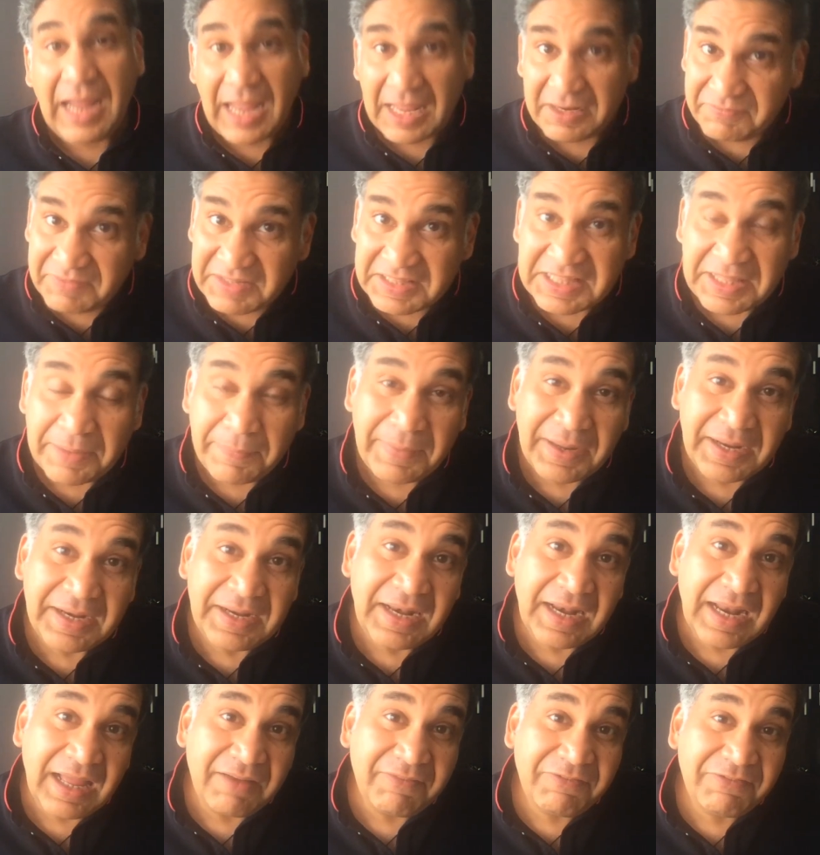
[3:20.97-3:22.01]
And when they
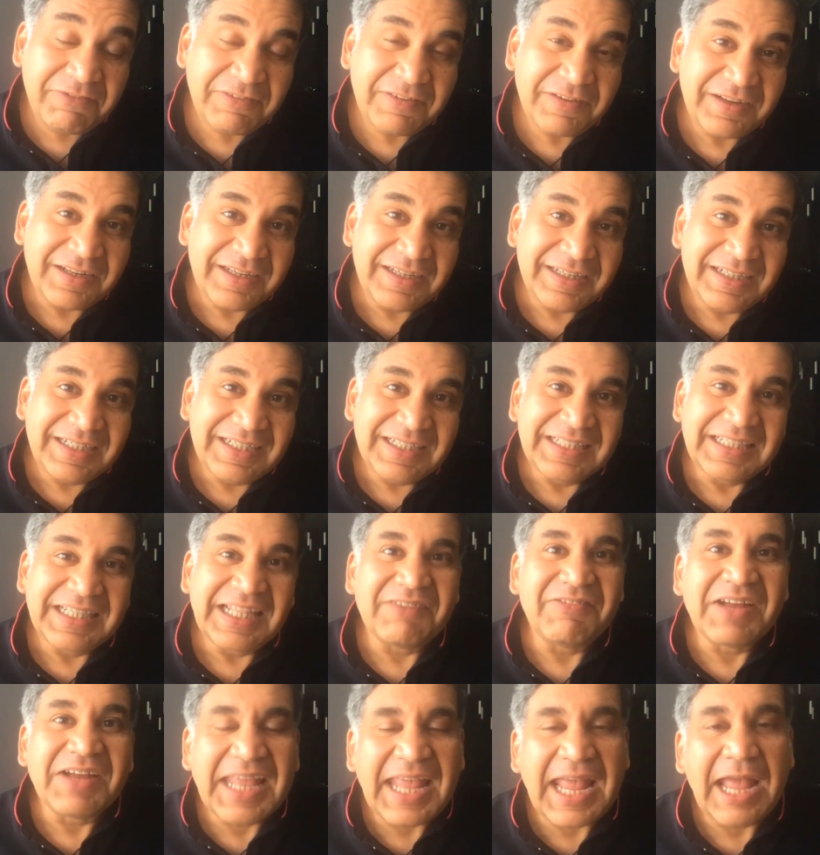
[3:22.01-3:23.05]
made love, they
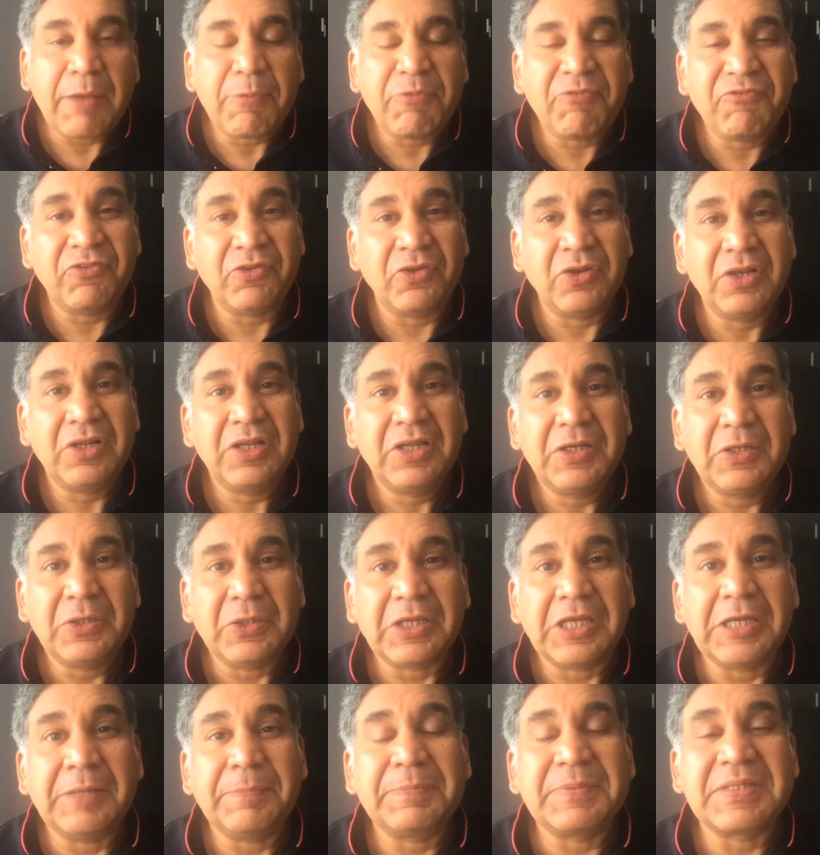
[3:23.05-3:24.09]
were careful to
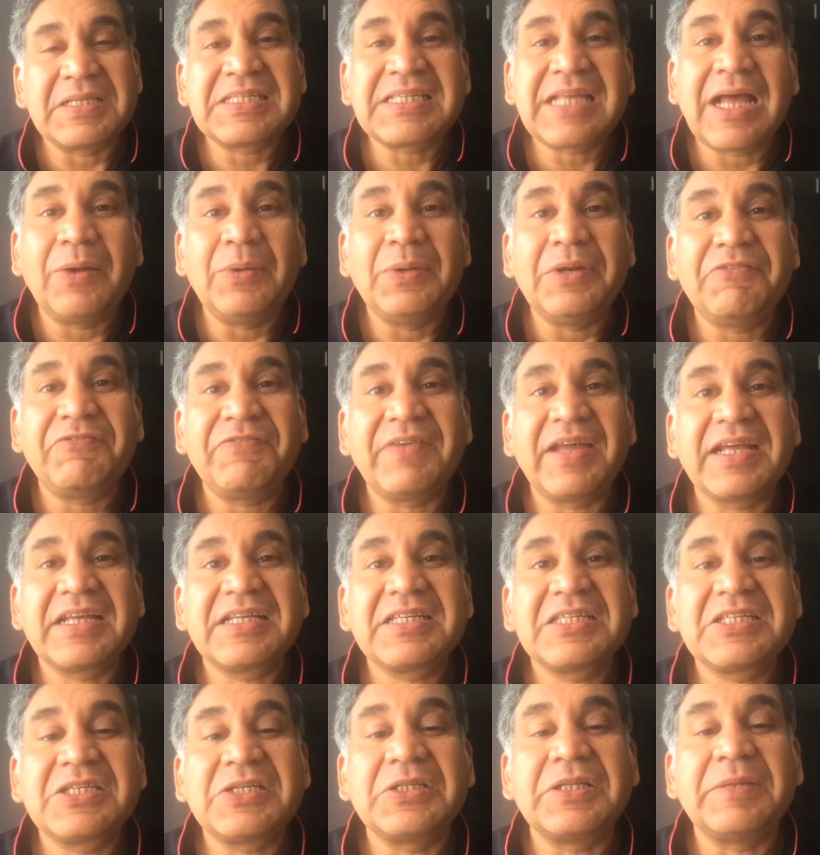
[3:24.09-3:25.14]
keep the sound
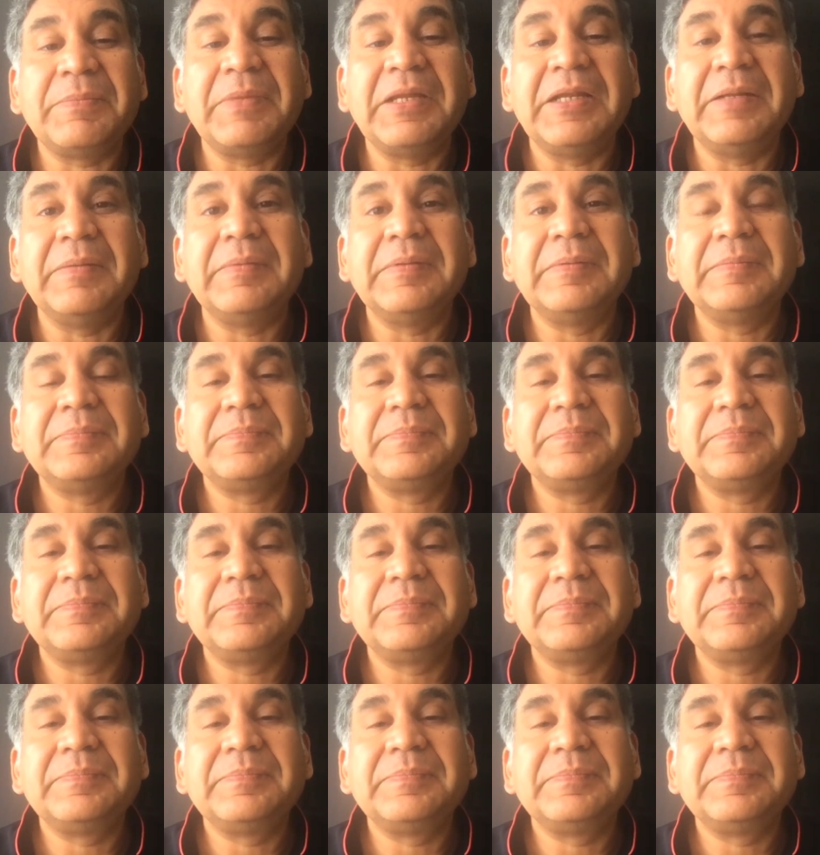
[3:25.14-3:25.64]
effects to the minimum.